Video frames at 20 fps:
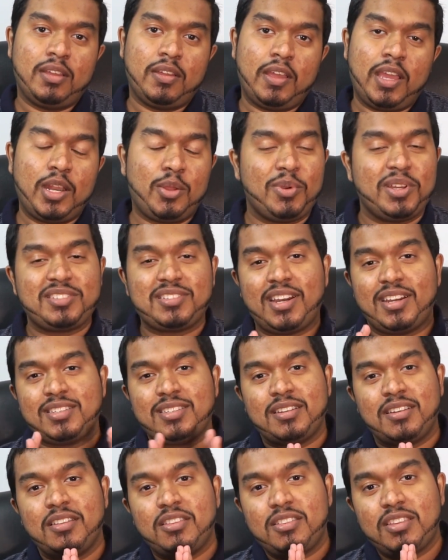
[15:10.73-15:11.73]
Anyways, guys,
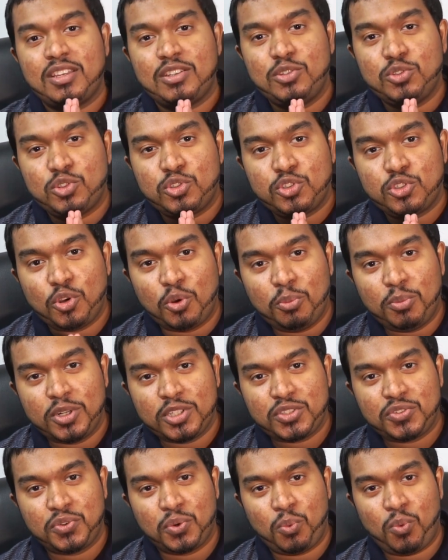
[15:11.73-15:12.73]
thank you so
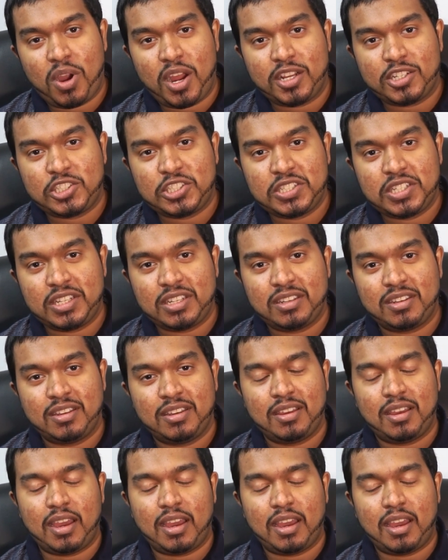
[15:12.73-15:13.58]
much for watching.